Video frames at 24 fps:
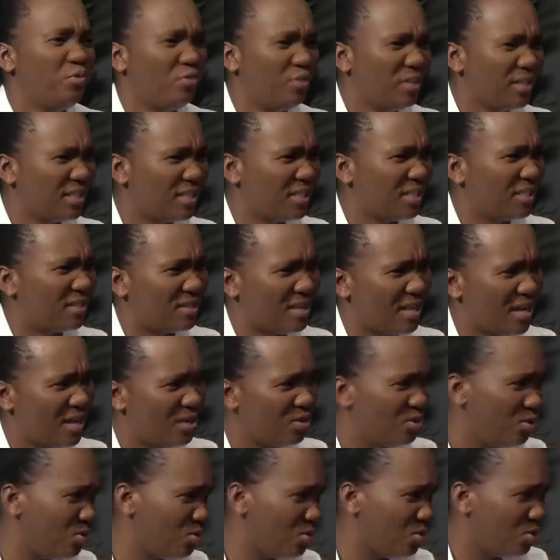you visit there,
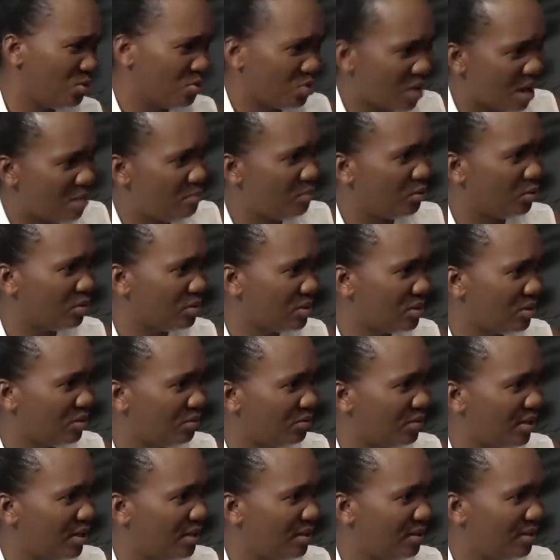you humble
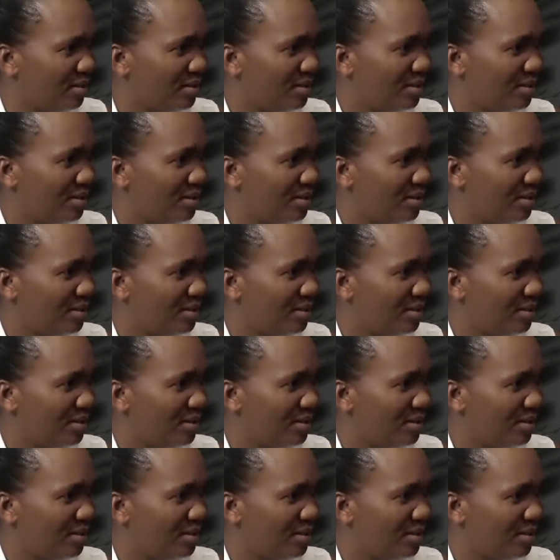yourself. Ne?